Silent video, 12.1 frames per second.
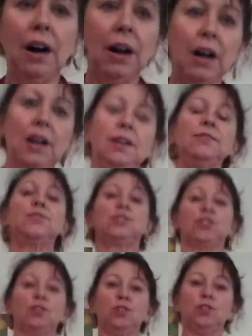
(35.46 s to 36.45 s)
I've
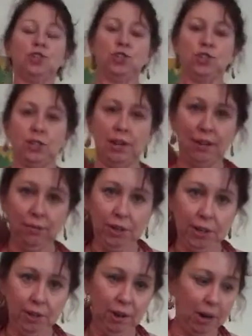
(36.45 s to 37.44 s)
searched. Every
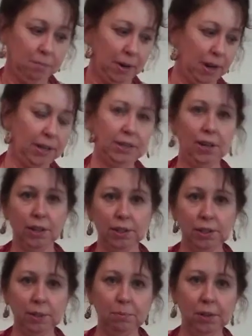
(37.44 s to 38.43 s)
year I buy an
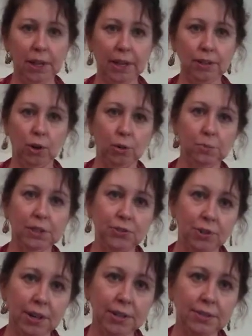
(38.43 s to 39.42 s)
ugly plaid homely
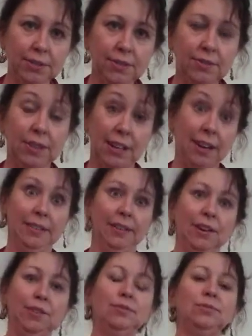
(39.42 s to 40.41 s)
dress that I
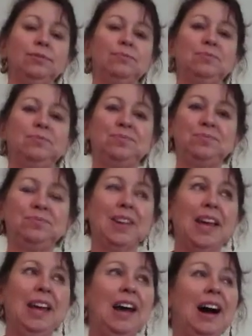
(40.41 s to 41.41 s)
love.
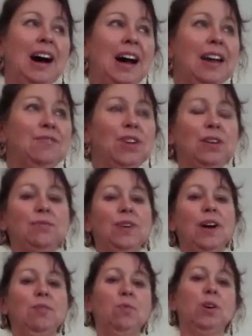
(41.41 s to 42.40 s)
I have not
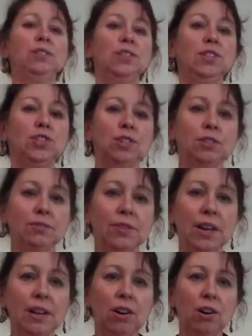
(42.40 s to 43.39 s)
found one this year.
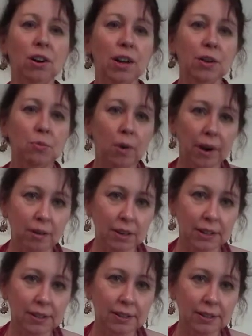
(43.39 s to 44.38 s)
They are a
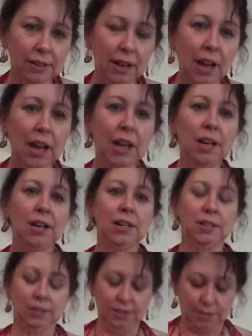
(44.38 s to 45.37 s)
rarity.
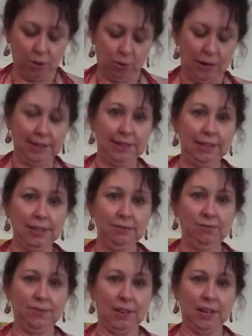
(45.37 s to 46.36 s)
So I
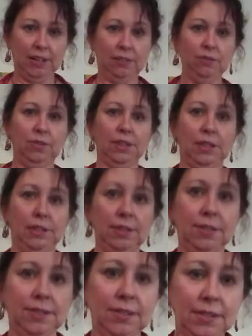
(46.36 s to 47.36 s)
did find
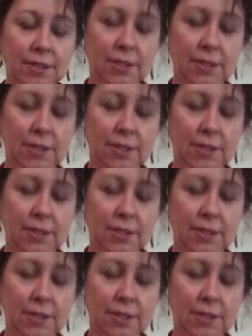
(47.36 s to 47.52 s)
this.